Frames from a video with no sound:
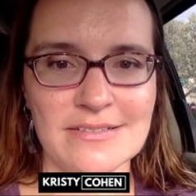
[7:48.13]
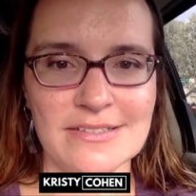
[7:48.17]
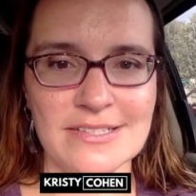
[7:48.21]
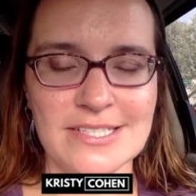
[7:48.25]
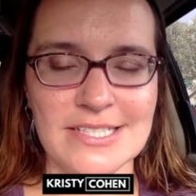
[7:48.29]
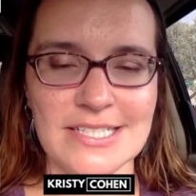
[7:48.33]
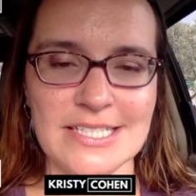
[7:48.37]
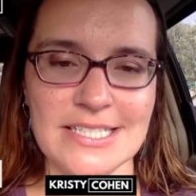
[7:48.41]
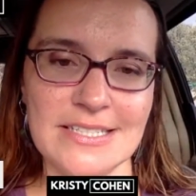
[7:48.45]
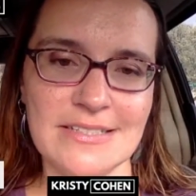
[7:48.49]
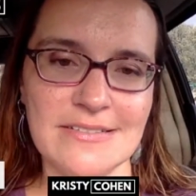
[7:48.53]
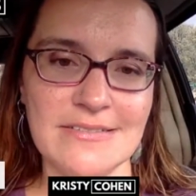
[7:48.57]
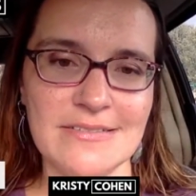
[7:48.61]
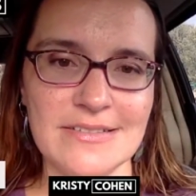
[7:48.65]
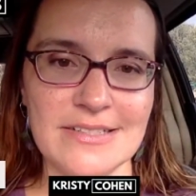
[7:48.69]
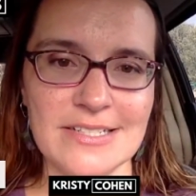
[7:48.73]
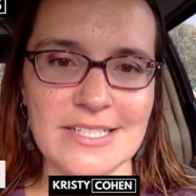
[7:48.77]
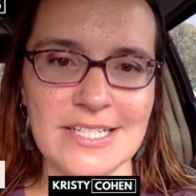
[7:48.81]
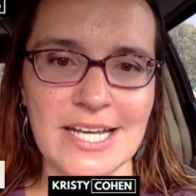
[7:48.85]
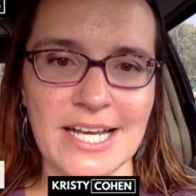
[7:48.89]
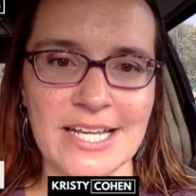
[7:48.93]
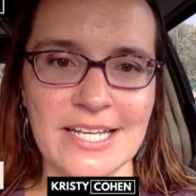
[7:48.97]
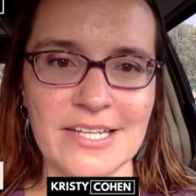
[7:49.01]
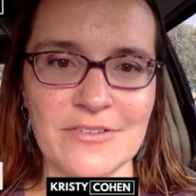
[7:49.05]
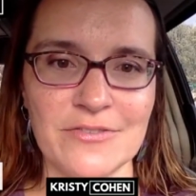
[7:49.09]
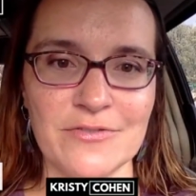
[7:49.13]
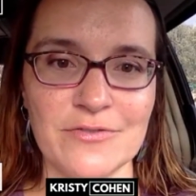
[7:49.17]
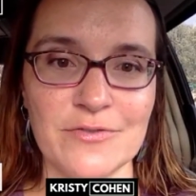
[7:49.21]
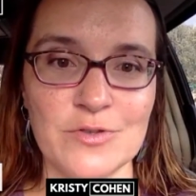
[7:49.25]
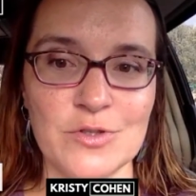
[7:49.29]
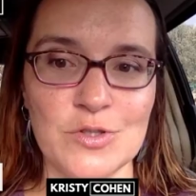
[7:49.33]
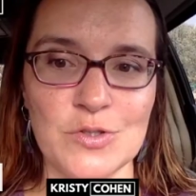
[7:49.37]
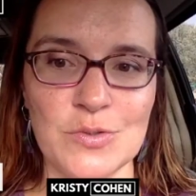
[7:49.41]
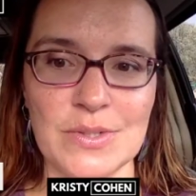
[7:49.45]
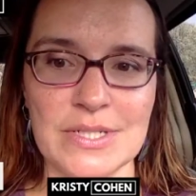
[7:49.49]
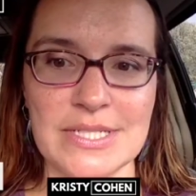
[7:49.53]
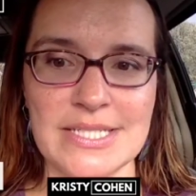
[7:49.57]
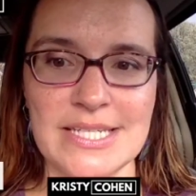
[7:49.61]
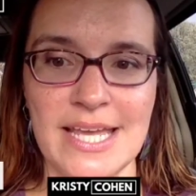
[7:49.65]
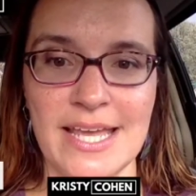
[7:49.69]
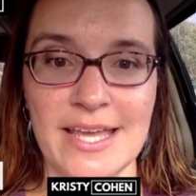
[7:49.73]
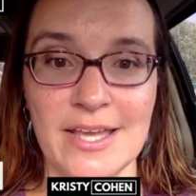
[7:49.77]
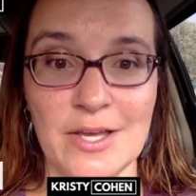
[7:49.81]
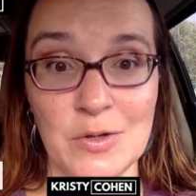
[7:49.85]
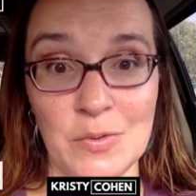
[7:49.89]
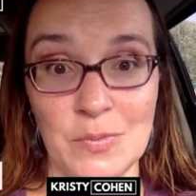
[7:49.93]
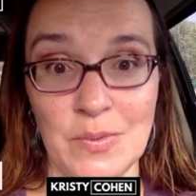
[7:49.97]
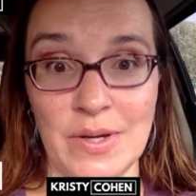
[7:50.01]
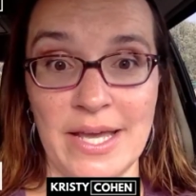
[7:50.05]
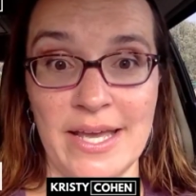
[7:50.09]
kind of do a takeaway
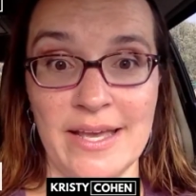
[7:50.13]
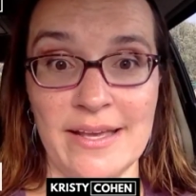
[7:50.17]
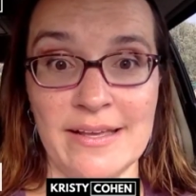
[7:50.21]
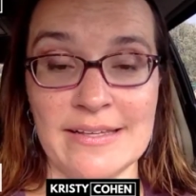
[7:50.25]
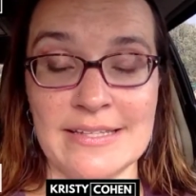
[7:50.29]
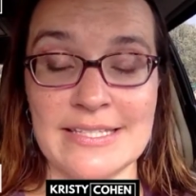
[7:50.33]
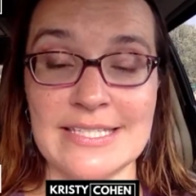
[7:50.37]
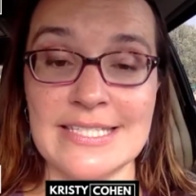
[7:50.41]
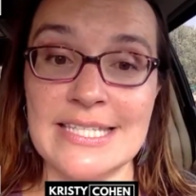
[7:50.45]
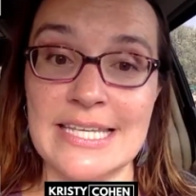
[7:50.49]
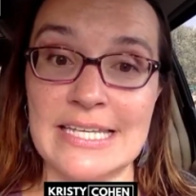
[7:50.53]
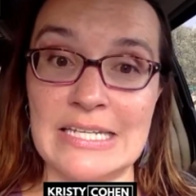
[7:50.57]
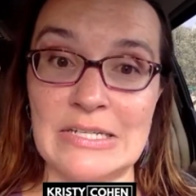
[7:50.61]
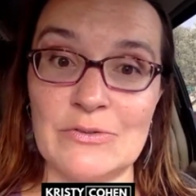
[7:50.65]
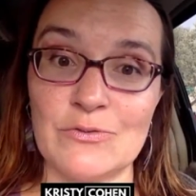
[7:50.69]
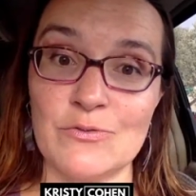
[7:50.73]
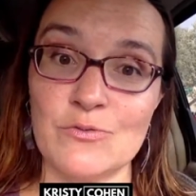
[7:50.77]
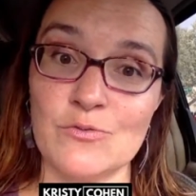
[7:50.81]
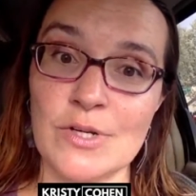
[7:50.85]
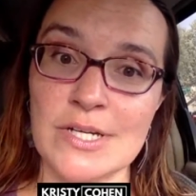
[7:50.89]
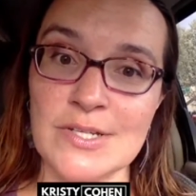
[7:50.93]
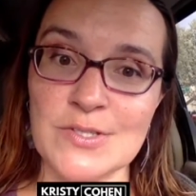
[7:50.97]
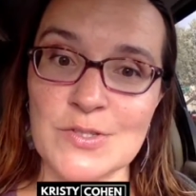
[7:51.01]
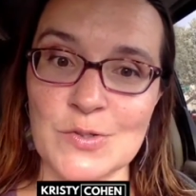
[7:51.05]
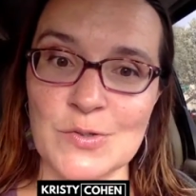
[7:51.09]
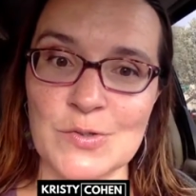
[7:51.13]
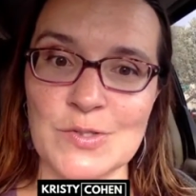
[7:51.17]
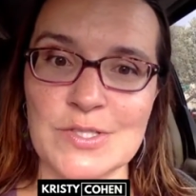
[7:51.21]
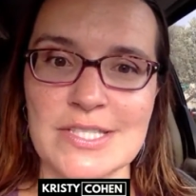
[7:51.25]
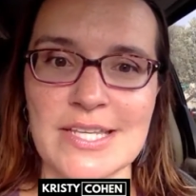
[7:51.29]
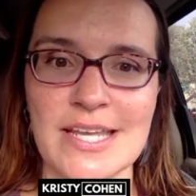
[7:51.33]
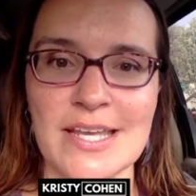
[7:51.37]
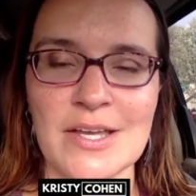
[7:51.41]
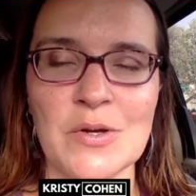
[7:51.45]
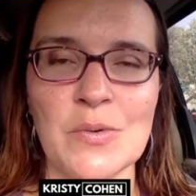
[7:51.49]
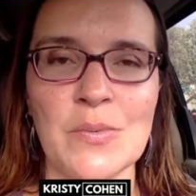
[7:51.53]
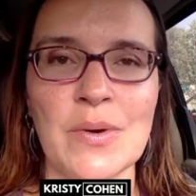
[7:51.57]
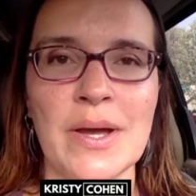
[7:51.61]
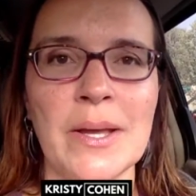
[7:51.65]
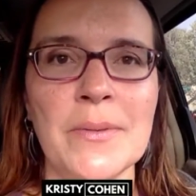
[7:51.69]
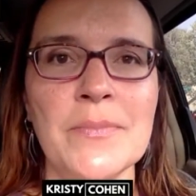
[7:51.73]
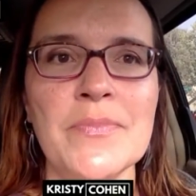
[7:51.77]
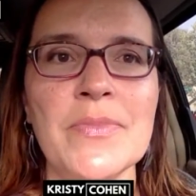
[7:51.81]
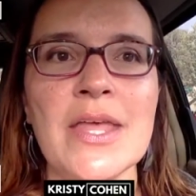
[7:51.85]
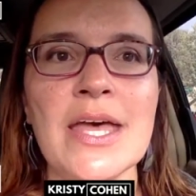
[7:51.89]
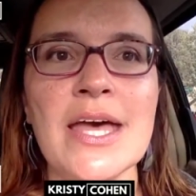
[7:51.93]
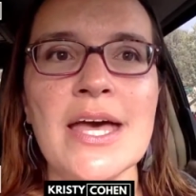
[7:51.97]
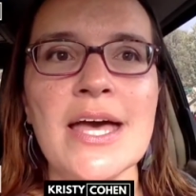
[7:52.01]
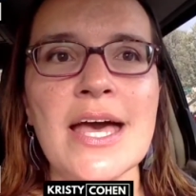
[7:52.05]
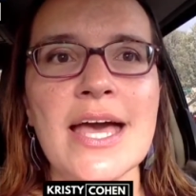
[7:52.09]
instead of Russell's takeaway,
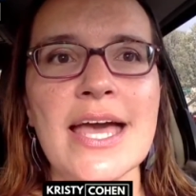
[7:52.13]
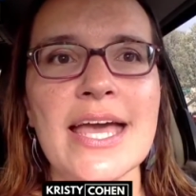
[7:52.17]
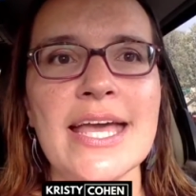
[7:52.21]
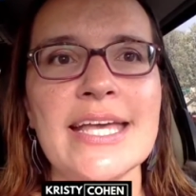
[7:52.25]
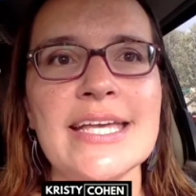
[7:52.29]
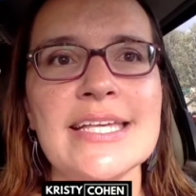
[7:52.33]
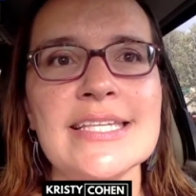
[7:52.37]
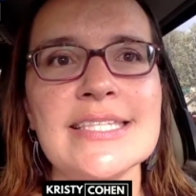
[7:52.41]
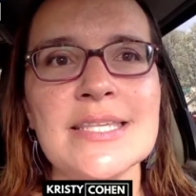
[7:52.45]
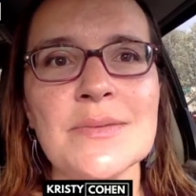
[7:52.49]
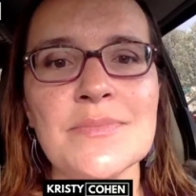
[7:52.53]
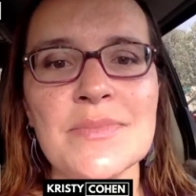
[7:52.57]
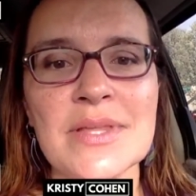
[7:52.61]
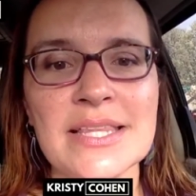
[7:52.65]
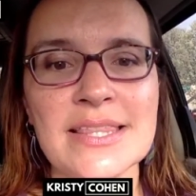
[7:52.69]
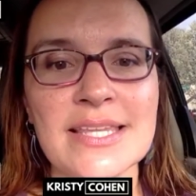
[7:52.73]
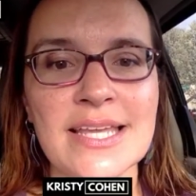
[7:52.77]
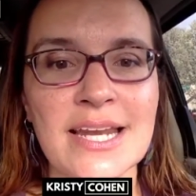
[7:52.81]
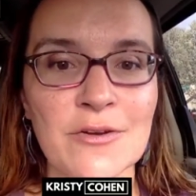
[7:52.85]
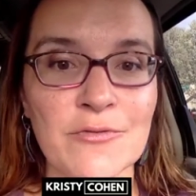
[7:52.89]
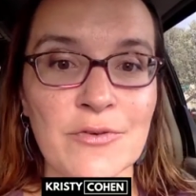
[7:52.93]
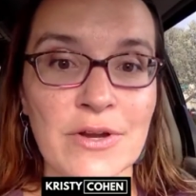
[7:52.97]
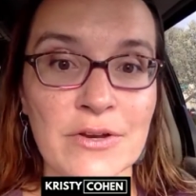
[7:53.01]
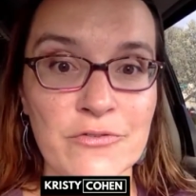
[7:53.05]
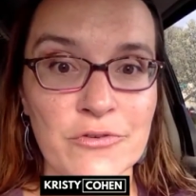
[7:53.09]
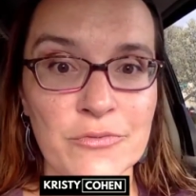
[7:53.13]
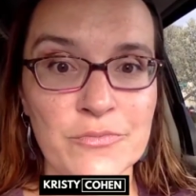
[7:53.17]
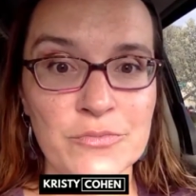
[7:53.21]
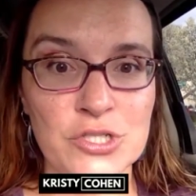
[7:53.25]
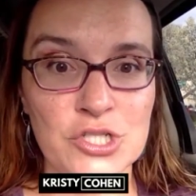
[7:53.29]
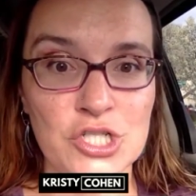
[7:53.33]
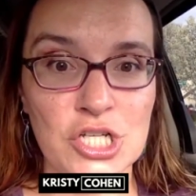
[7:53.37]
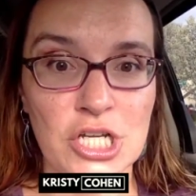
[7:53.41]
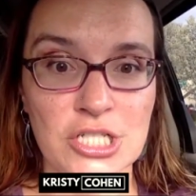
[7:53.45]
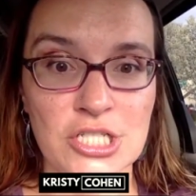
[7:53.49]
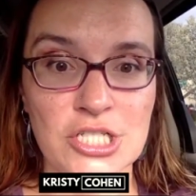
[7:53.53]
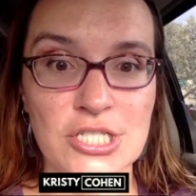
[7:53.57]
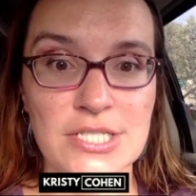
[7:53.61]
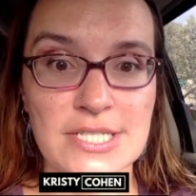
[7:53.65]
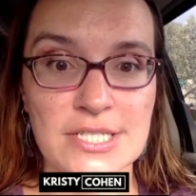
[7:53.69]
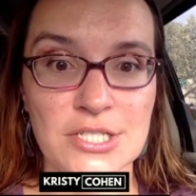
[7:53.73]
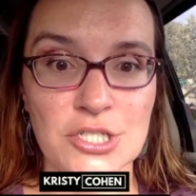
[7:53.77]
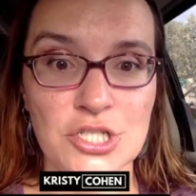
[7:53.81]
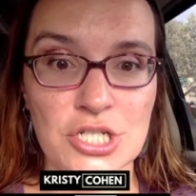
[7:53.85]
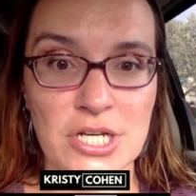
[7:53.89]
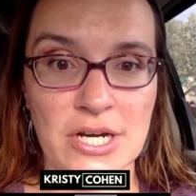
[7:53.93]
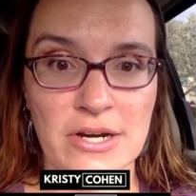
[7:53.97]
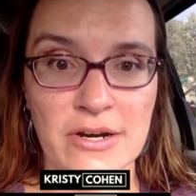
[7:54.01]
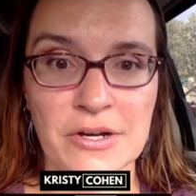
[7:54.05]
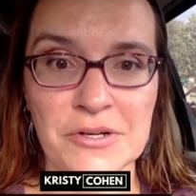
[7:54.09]
is something that I read from Jen Sincero
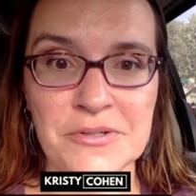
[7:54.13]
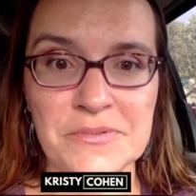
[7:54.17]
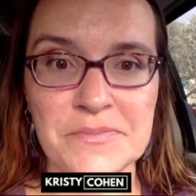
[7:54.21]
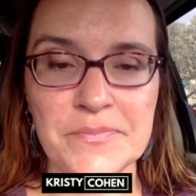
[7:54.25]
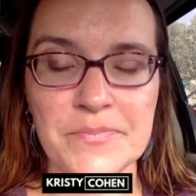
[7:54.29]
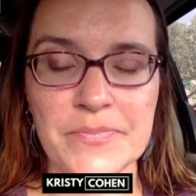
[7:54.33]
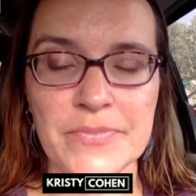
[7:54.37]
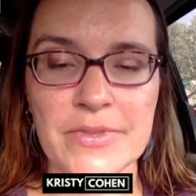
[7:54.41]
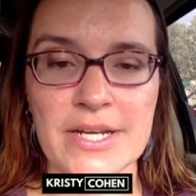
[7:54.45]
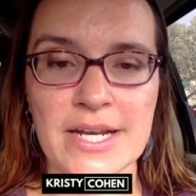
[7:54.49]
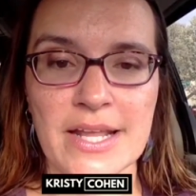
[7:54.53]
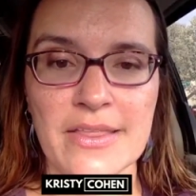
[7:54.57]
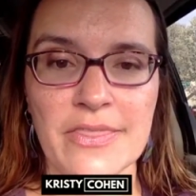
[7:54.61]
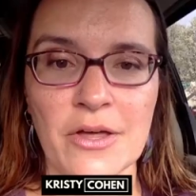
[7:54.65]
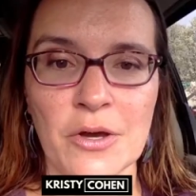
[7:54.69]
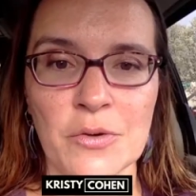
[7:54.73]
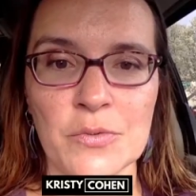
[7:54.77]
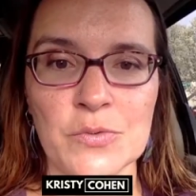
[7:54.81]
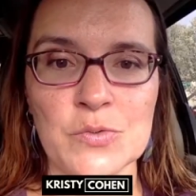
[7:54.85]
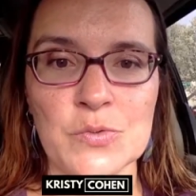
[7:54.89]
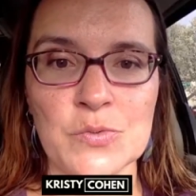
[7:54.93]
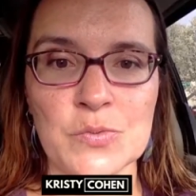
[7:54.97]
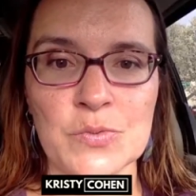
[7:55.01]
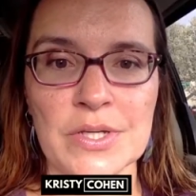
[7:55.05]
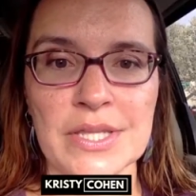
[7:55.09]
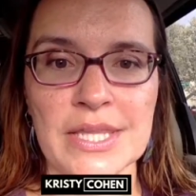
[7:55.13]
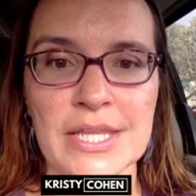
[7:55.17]
that I thought was really good.